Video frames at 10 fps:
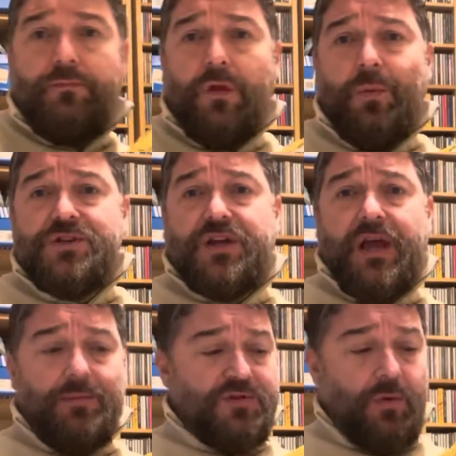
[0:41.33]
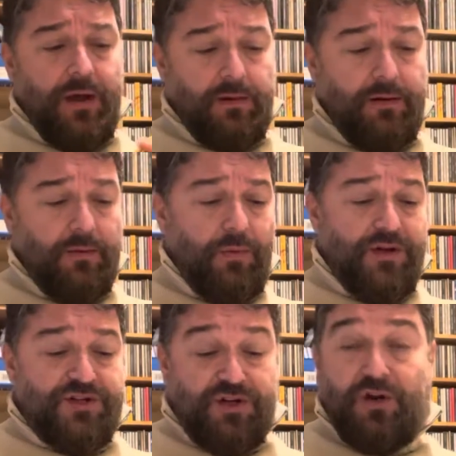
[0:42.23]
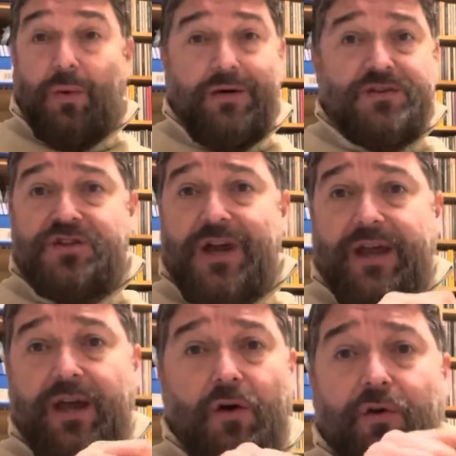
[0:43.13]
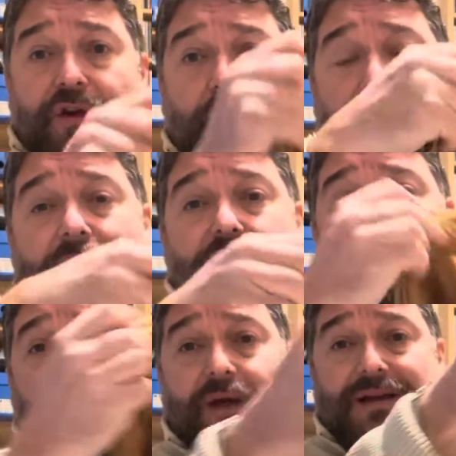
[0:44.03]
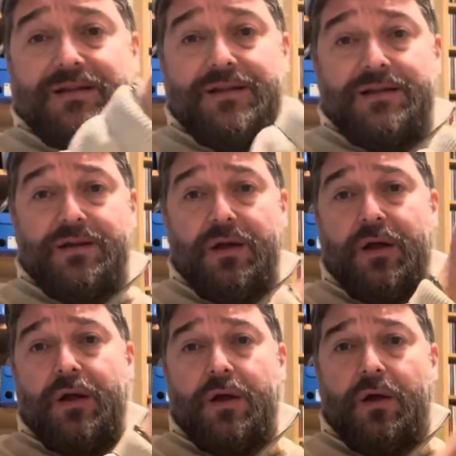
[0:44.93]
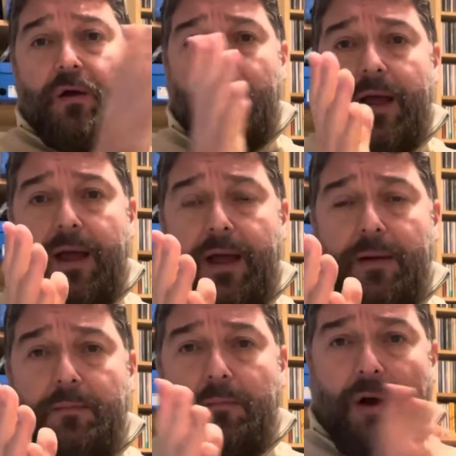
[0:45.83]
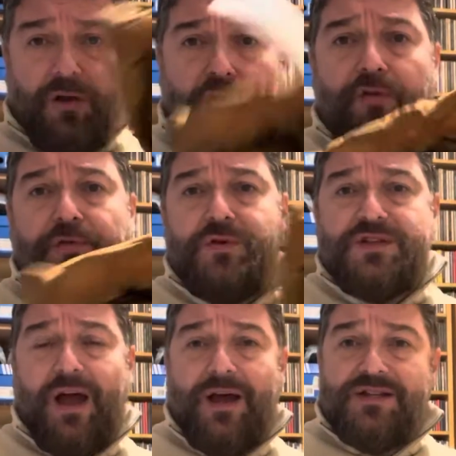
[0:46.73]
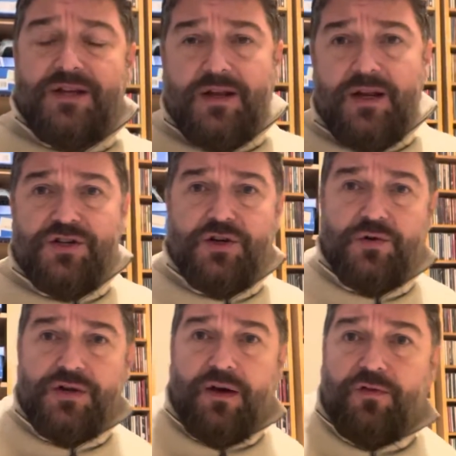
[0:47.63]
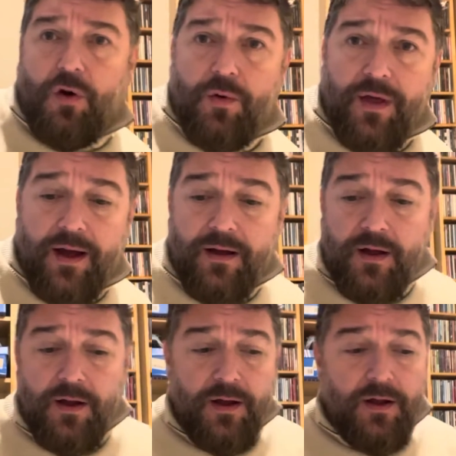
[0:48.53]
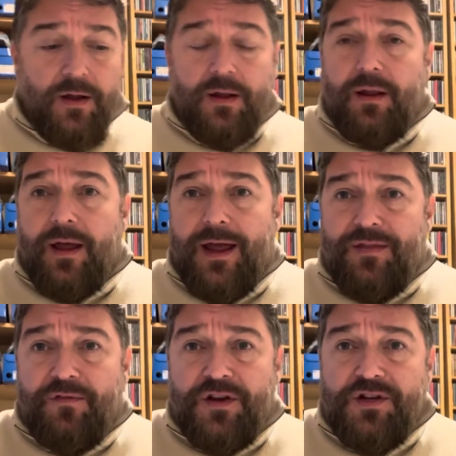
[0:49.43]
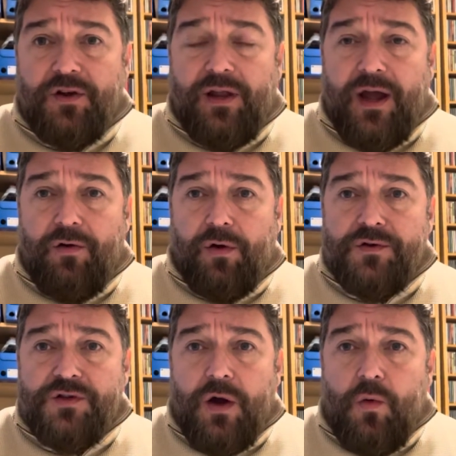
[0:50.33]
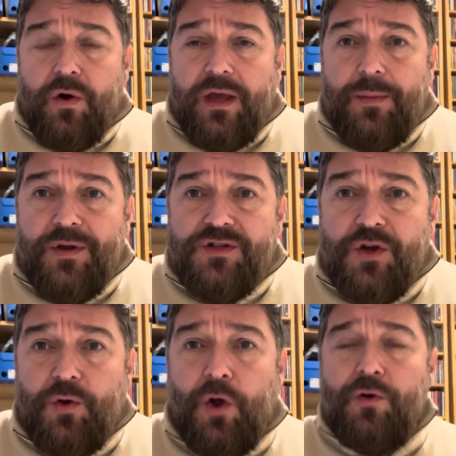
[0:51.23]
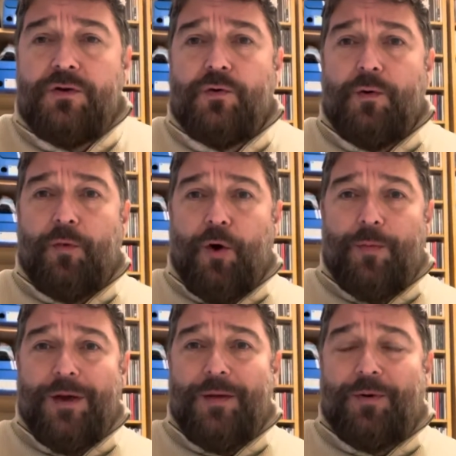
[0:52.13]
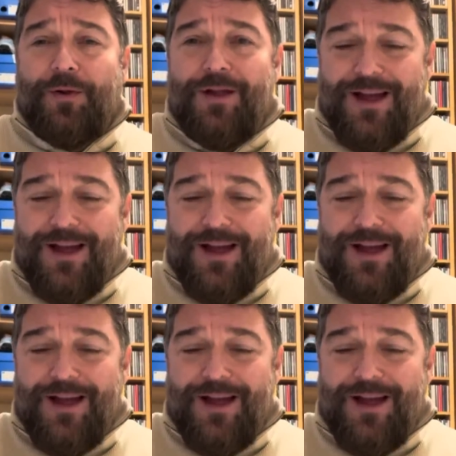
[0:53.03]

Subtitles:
which came as well, which you can wear as a jacket or you can wear it under the Haslingden. But I'll go through sizing and issues that I've got with that in the video later on. So I won't keep it too long, don't want to bore people.